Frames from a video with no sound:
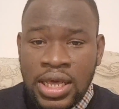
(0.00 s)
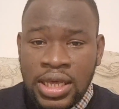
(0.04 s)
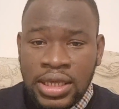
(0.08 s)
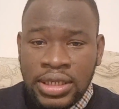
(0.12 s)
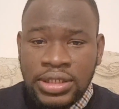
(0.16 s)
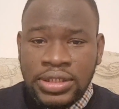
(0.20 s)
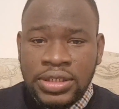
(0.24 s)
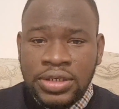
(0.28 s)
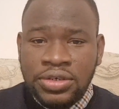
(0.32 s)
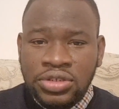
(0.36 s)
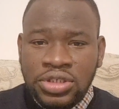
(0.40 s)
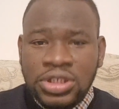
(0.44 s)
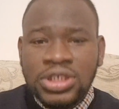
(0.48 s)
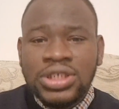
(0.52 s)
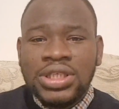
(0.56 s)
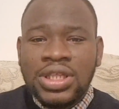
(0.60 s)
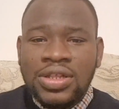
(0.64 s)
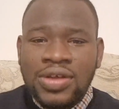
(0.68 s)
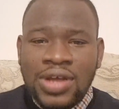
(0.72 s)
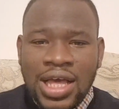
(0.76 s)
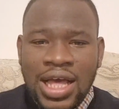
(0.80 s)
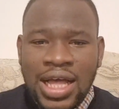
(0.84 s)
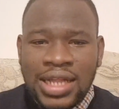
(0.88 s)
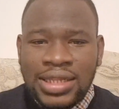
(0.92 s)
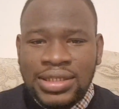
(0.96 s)
So just
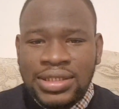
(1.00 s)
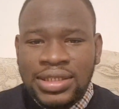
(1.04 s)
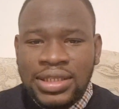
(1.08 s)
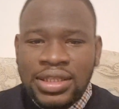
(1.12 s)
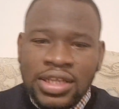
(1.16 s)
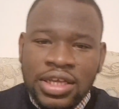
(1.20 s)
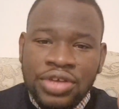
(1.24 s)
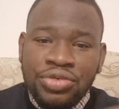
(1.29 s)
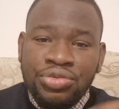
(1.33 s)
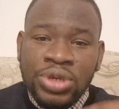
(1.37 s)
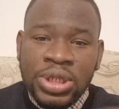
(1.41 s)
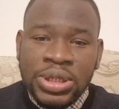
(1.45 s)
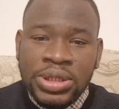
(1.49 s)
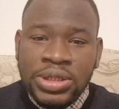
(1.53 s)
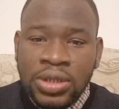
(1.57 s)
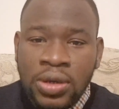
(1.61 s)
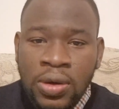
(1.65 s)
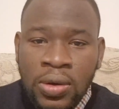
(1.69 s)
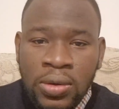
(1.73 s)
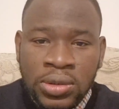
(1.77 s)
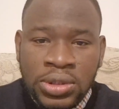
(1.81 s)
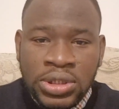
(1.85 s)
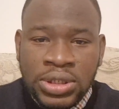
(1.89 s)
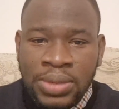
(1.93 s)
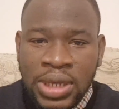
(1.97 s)
look at the
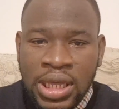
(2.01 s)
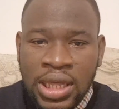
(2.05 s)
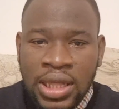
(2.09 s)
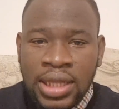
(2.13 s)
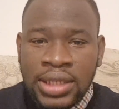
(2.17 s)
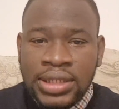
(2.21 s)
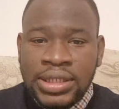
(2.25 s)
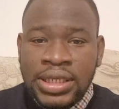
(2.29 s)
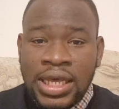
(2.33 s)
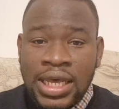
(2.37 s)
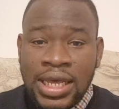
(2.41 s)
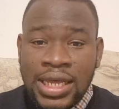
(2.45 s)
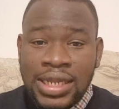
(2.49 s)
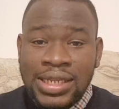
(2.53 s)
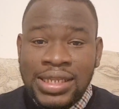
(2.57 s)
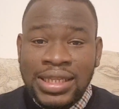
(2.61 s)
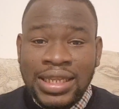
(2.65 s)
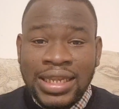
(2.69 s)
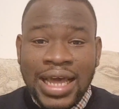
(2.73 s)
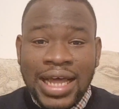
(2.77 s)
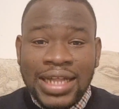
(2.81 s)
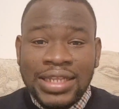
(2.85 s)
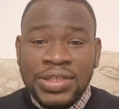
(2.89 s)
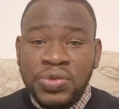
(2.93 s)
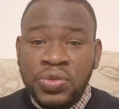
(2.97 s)
results, because
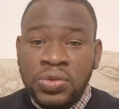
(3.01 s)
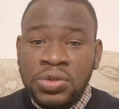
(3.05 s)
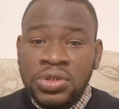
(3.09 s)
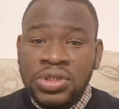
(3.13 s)
that